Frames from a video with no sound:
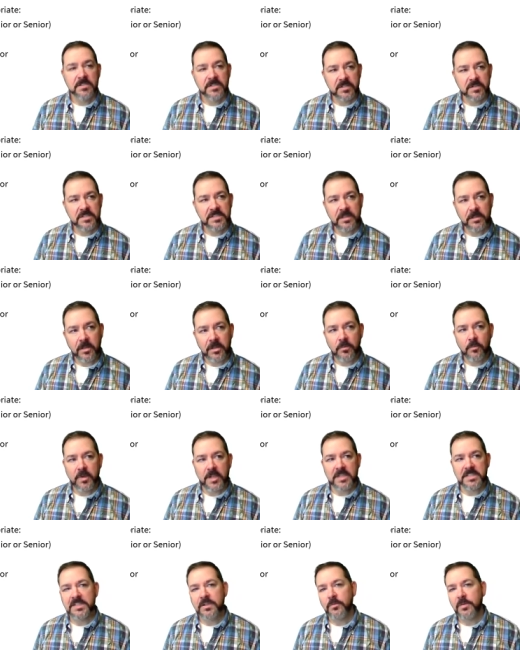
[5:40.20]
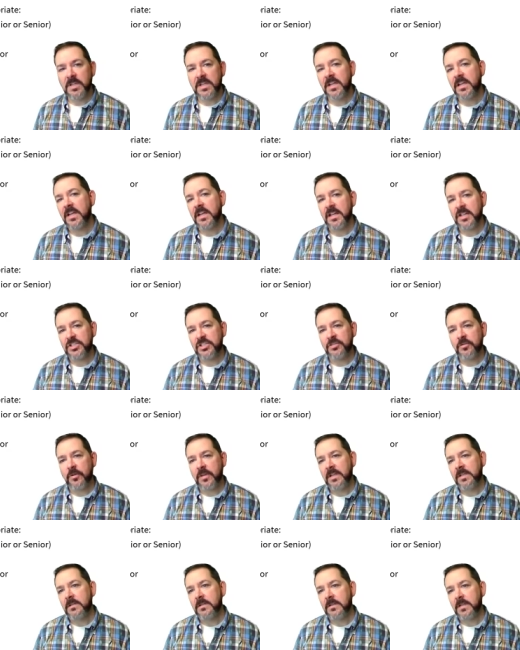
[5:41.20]
So there's a lot of ways that we can kind of
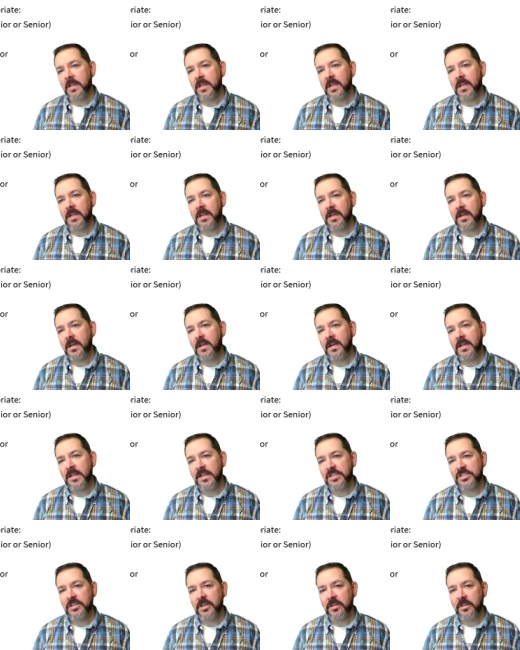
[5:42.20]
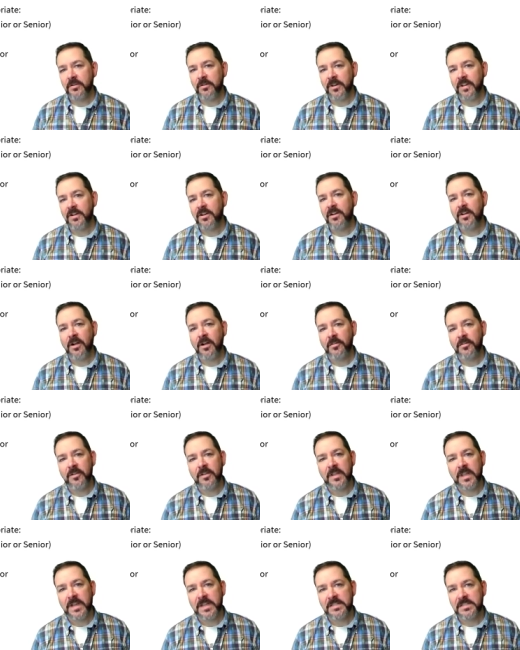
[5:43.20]
join uh, each other in our other
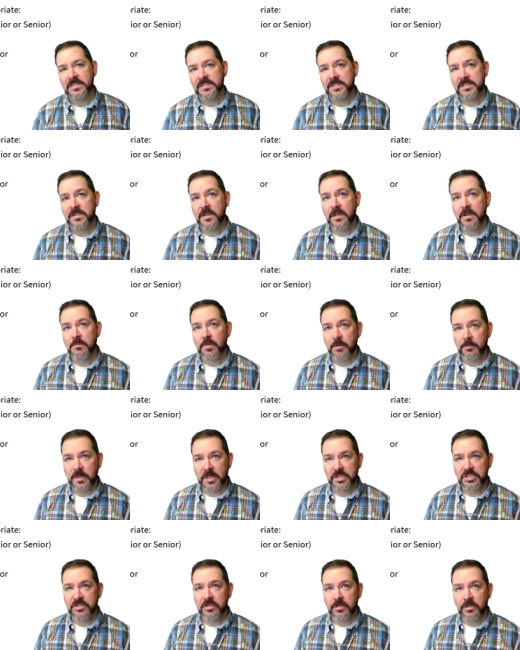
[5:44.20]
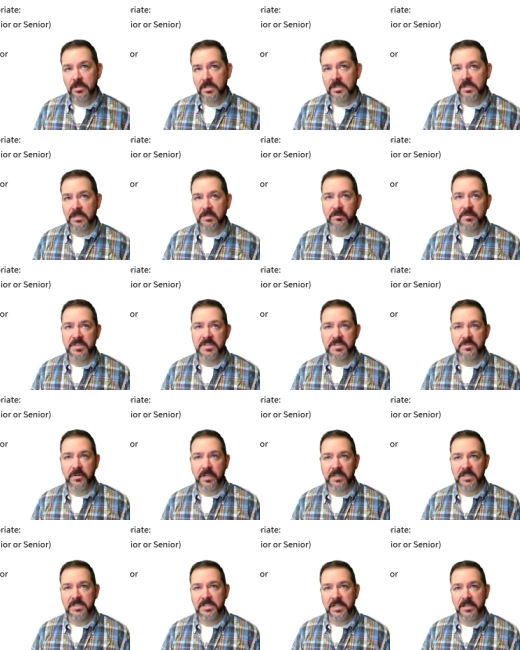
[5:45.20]
classes. But make sure with
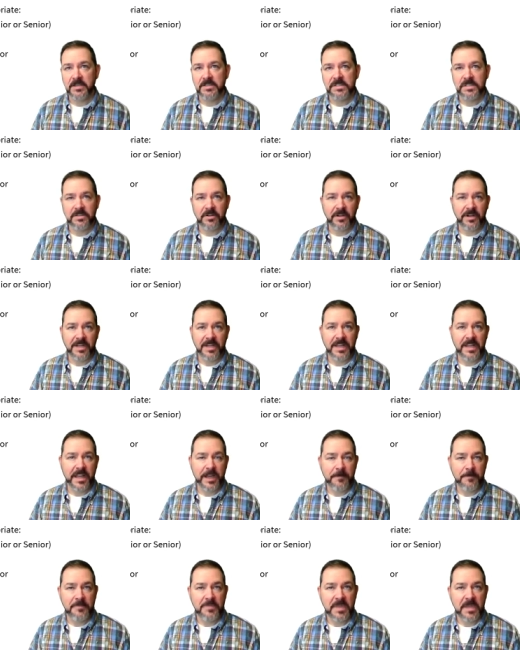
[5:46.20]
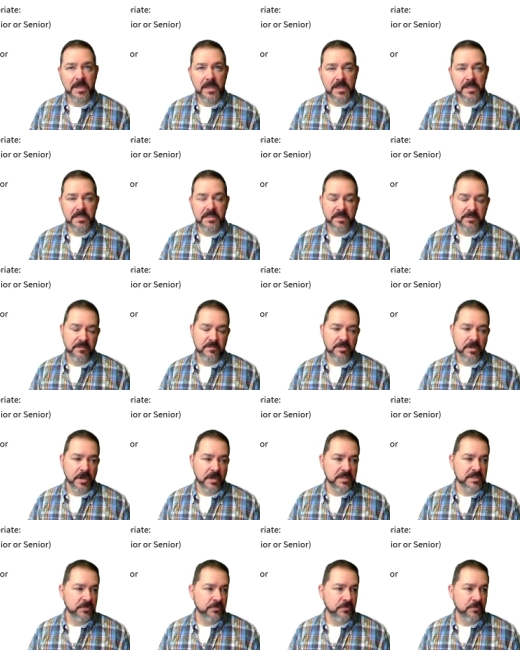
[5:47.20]
strings here, starting again, that you've
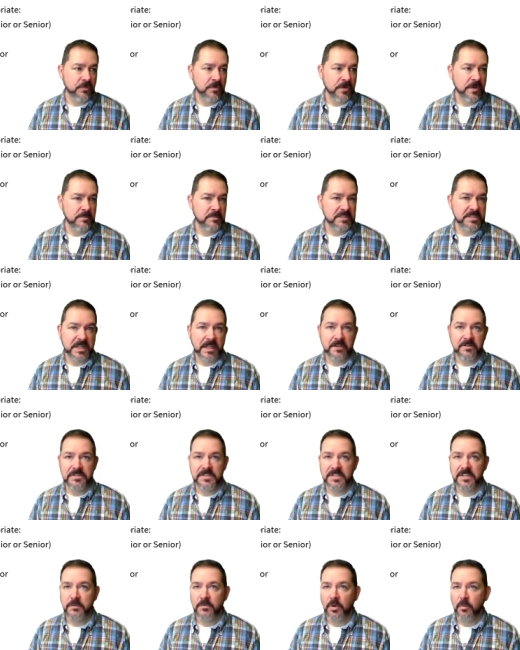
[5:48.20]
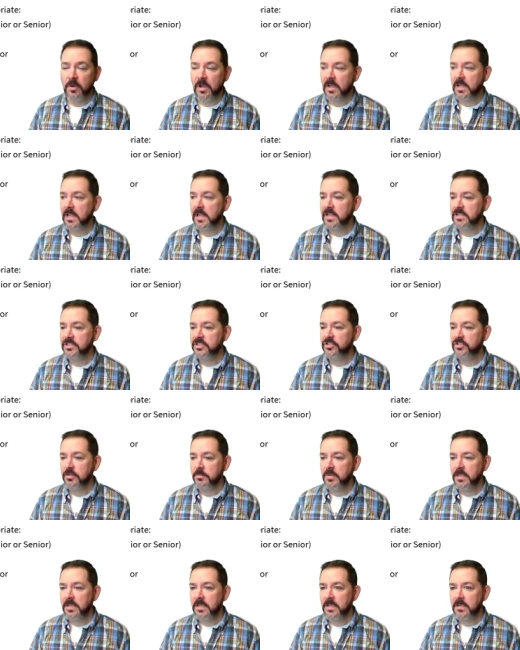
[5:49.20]
talked to uh, Ms. Anderson about what class you
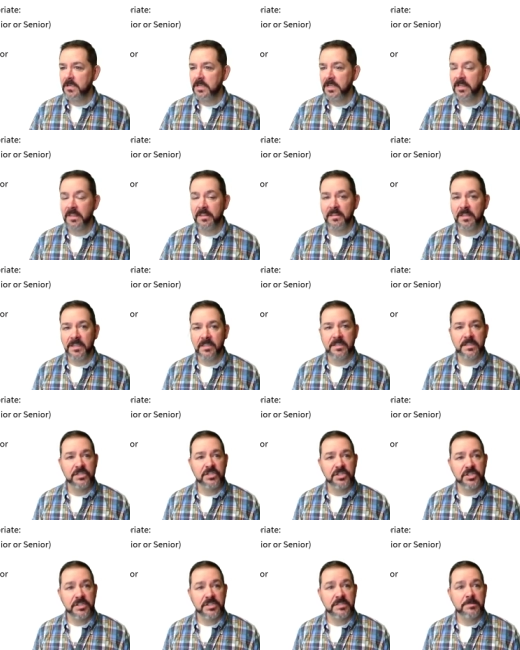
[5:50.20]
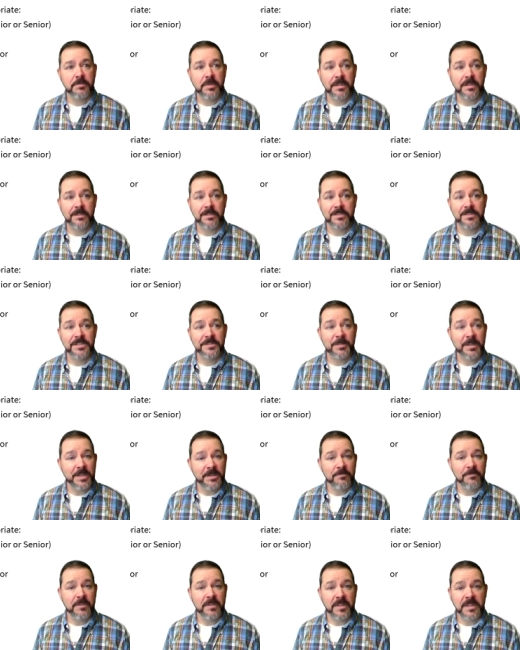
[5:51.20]
should be in. And I think that she's been
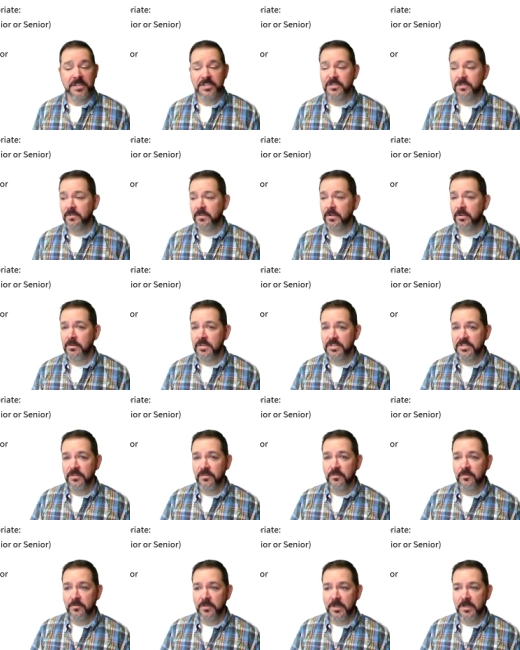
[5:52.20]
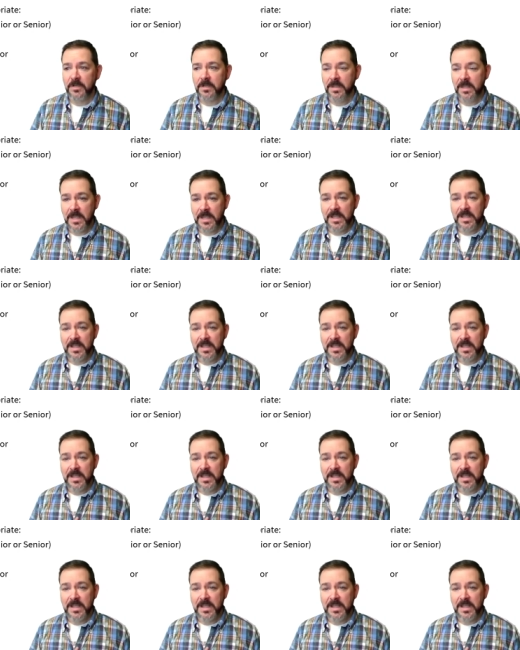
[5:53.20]
speaking with each of you as you've been